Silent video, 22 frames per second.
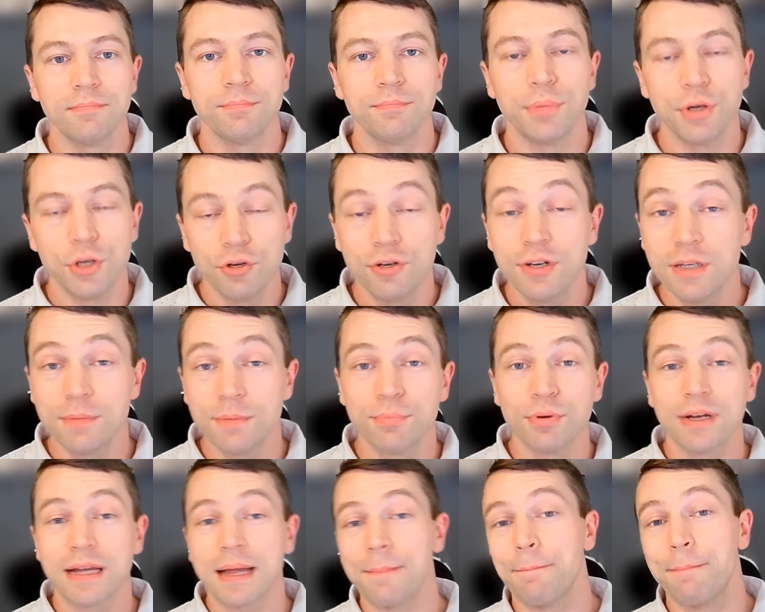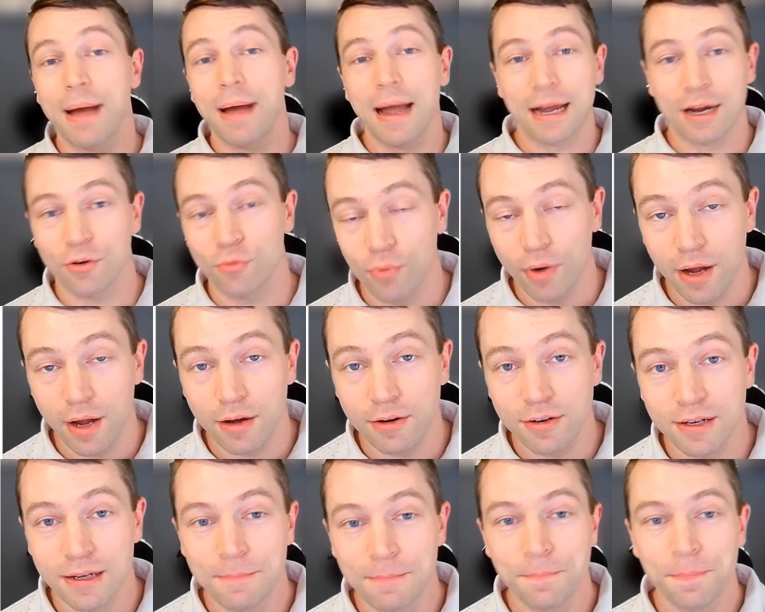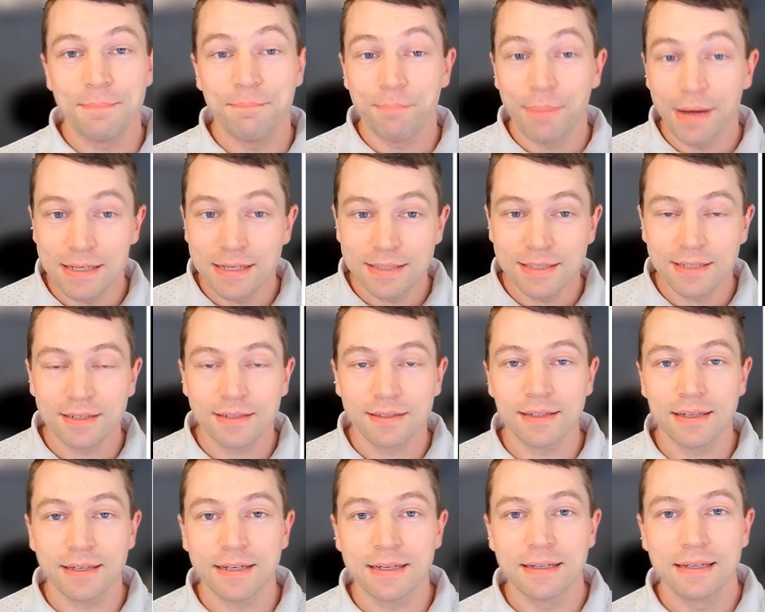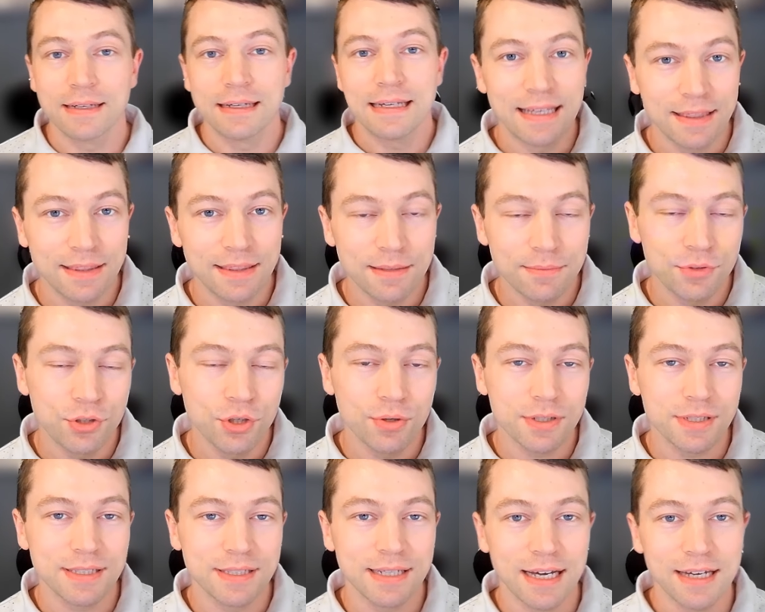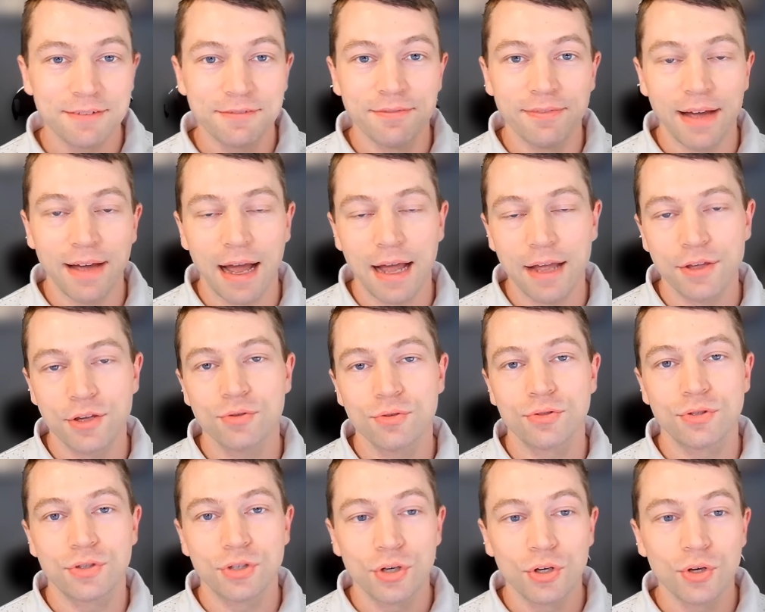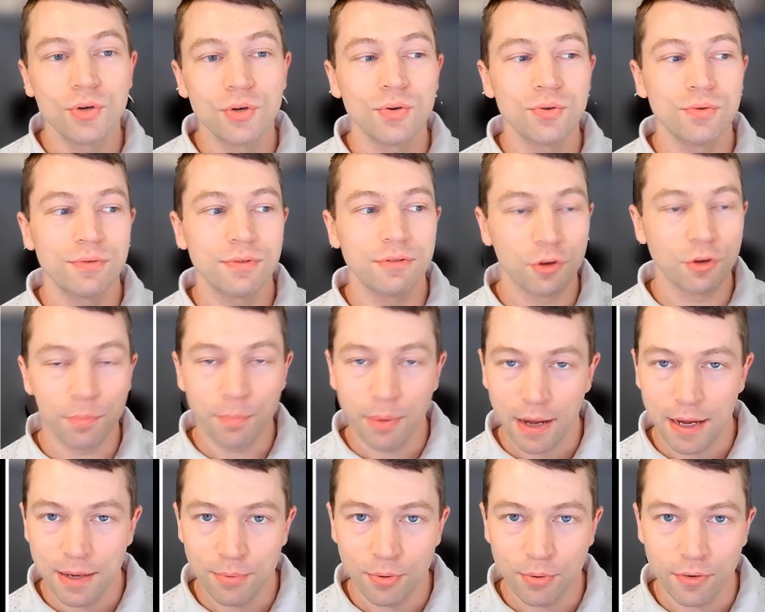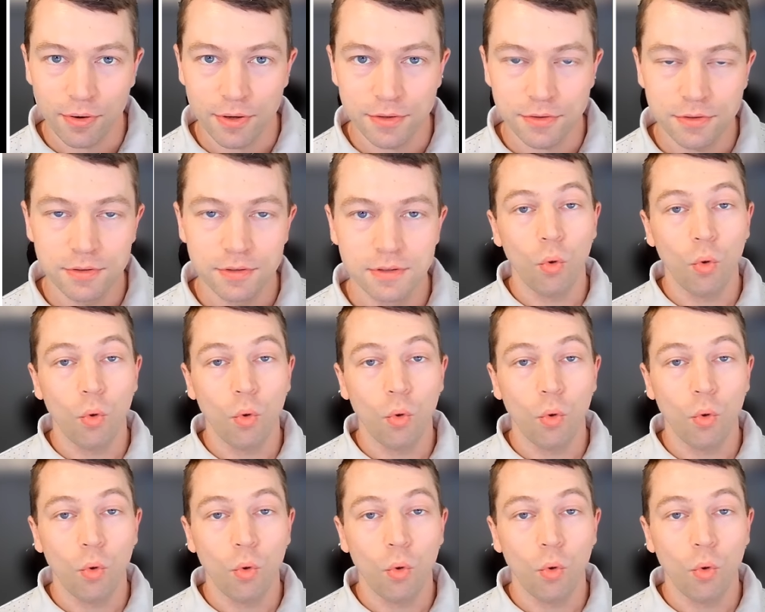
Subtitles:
But you need to bring it back around and basically get them to assign value to their pain points.